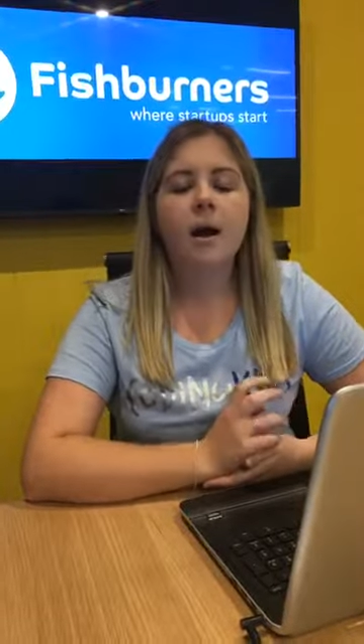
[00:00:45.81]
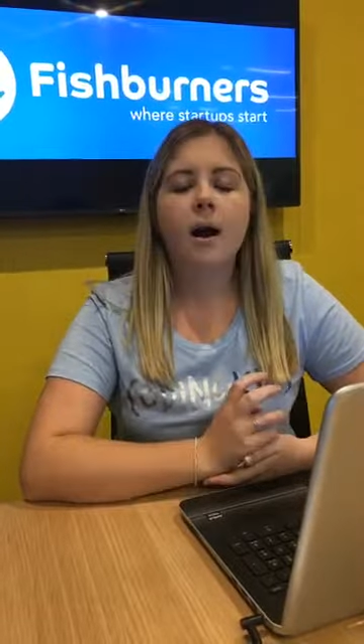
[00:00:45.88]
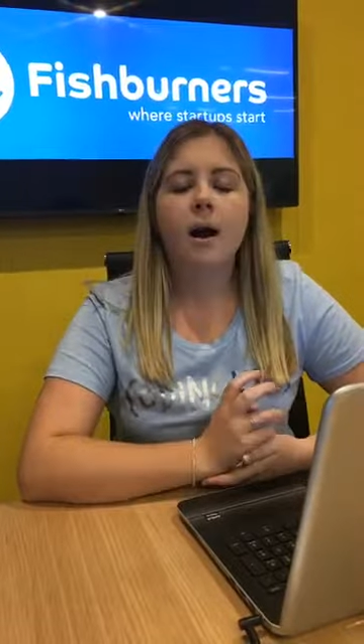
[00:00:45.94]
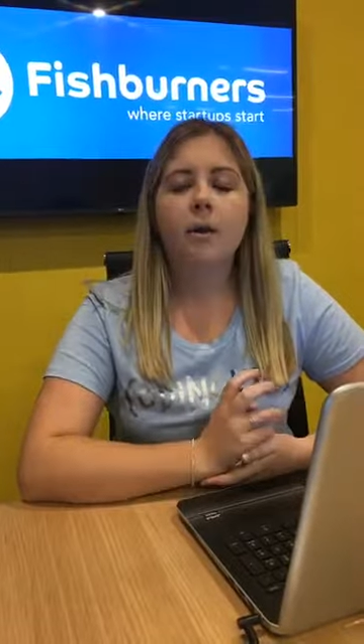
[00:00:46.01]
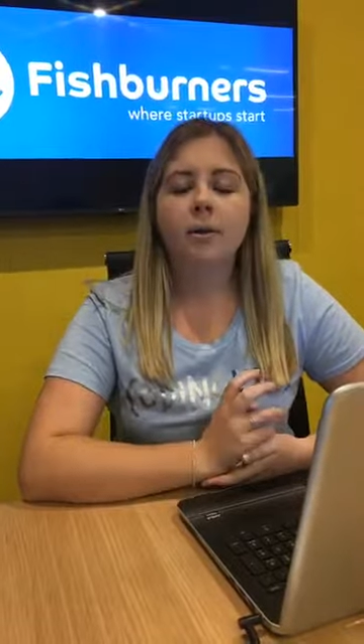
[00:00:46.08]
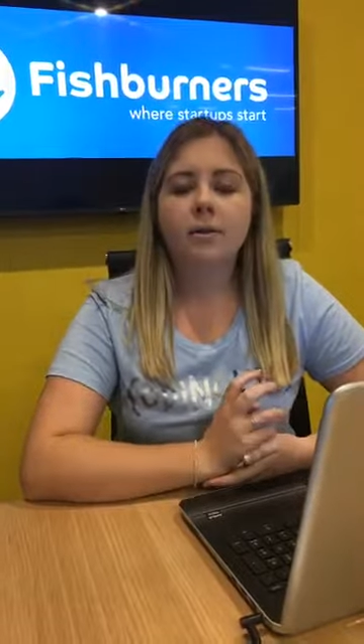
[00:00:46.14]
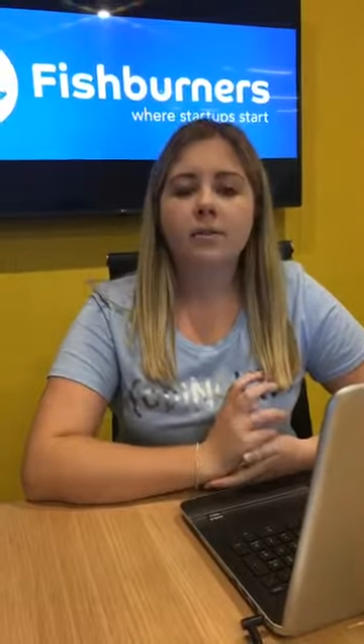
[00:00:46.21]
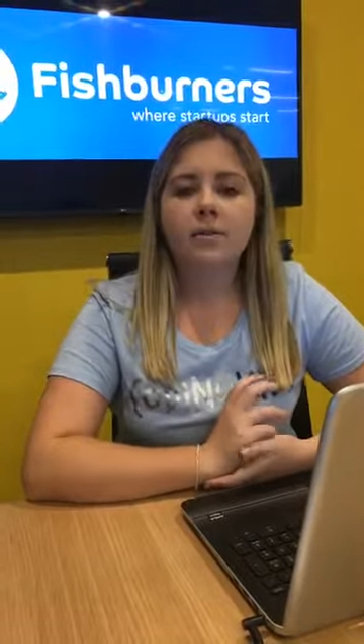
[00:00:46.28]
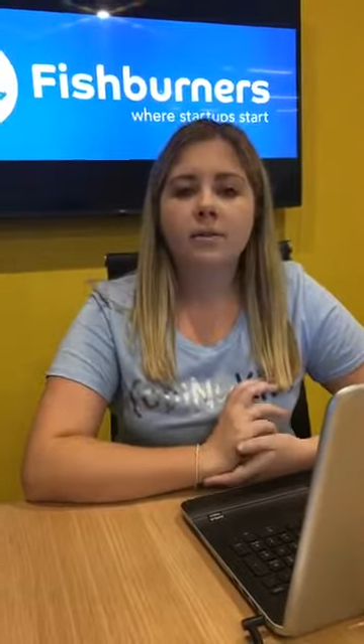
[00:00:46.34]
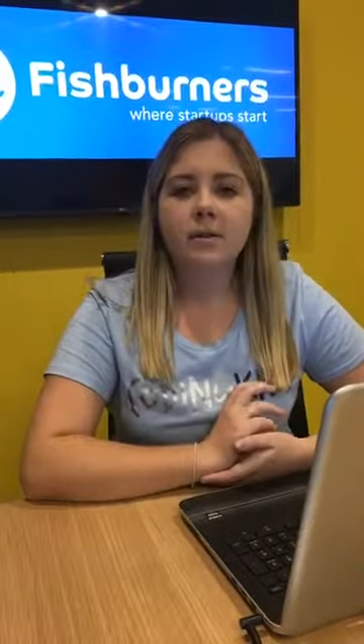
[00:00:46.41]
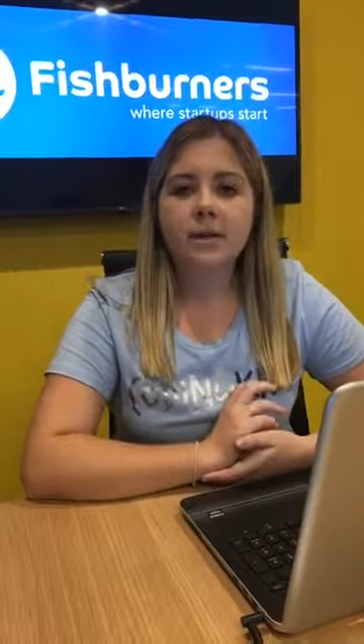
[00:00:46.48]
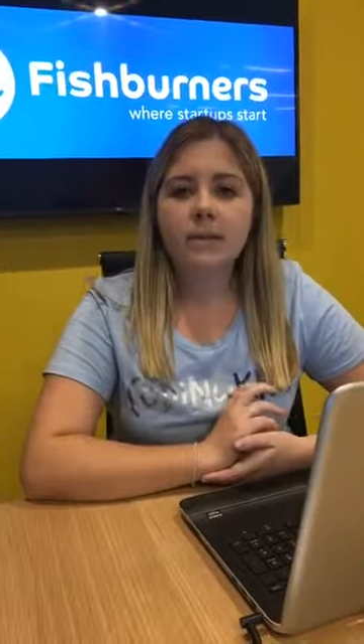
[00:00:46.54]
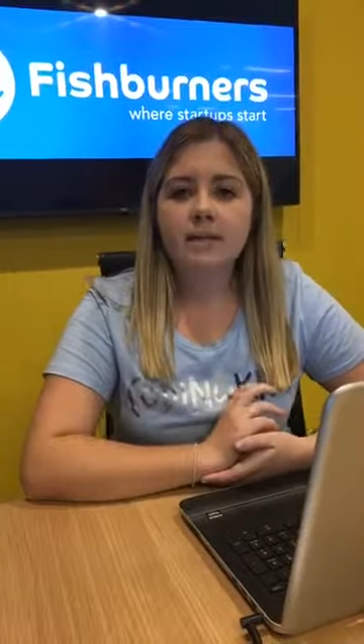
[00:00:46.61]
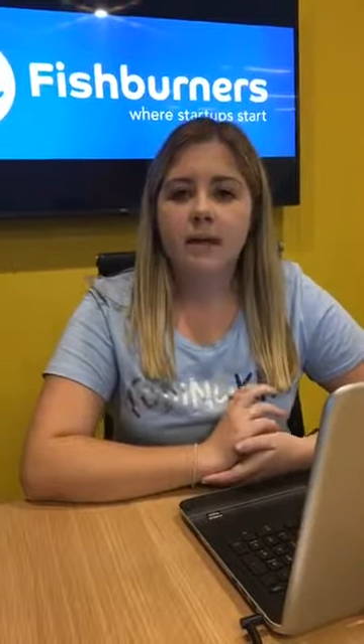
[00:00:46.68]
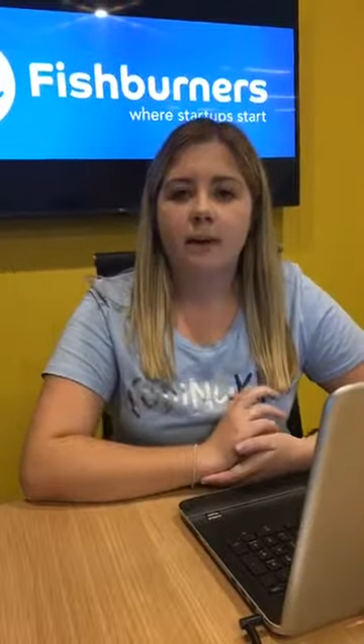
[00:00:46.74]
I'll give you an
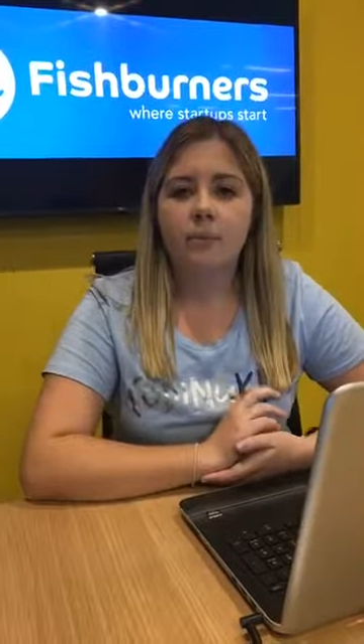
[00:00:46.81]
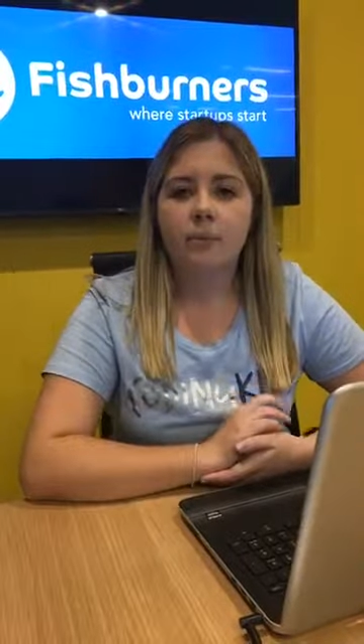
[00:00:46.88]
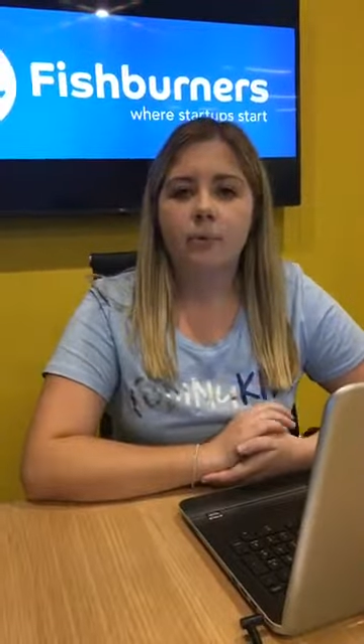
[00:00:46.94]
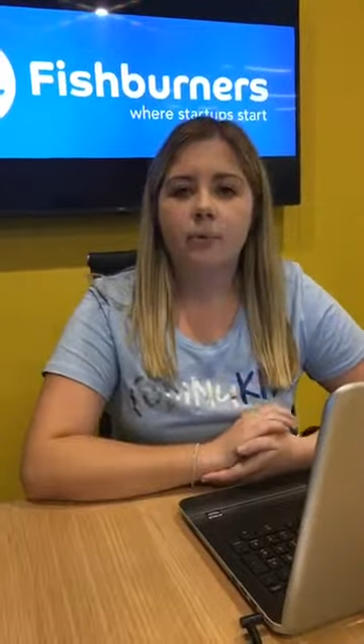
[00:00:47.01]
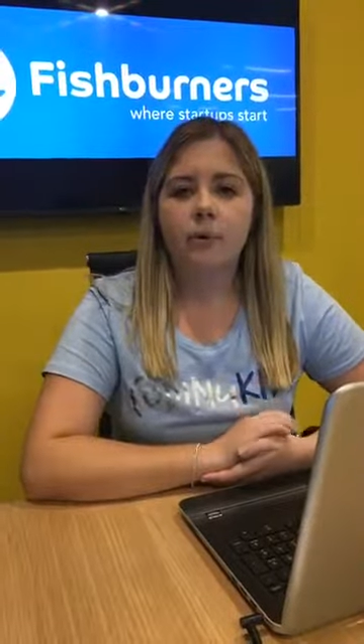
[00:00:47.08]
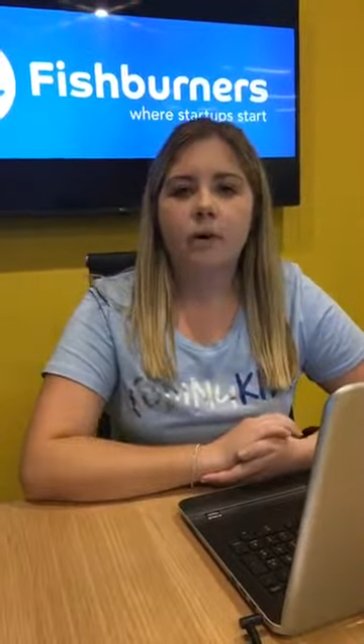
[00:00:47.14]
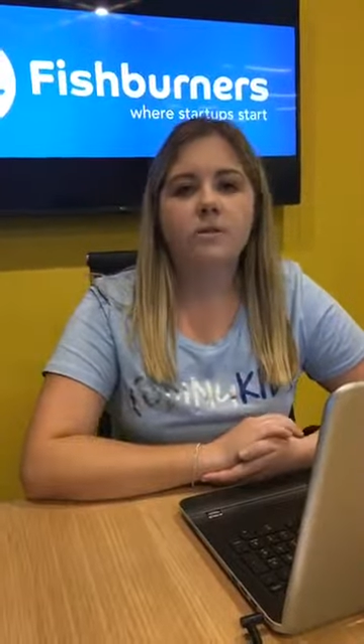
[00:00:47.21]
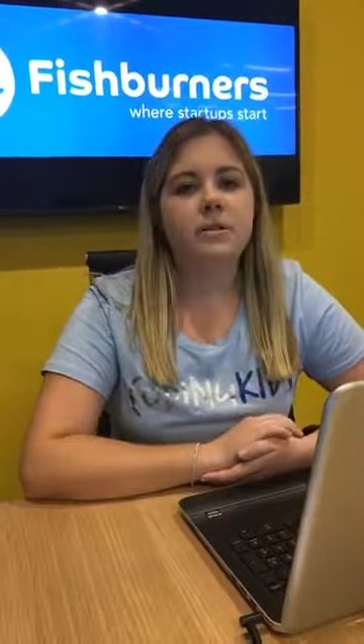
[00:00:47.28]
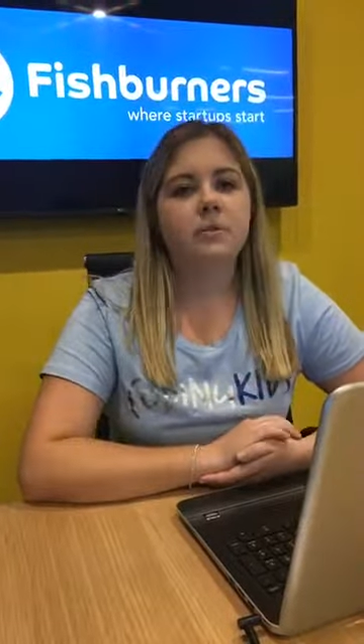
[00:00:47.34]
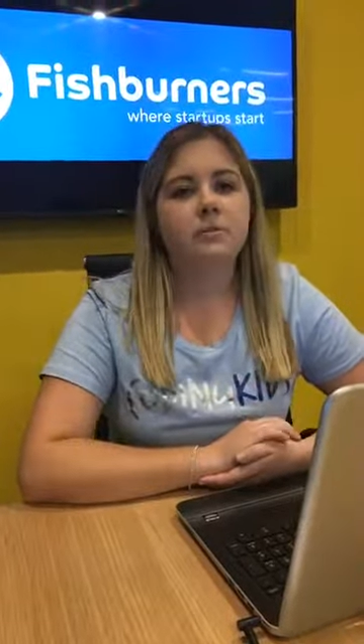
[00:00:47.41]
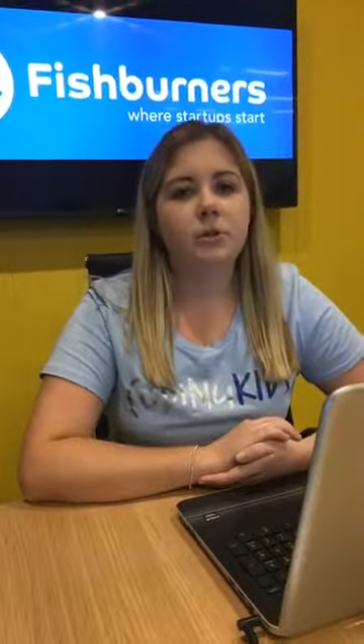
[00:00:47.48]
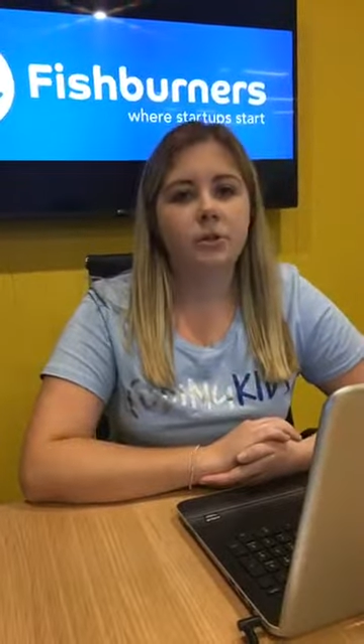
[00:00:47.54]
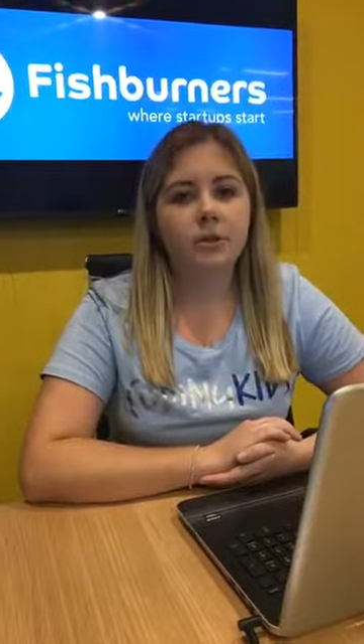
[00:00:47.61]
example of some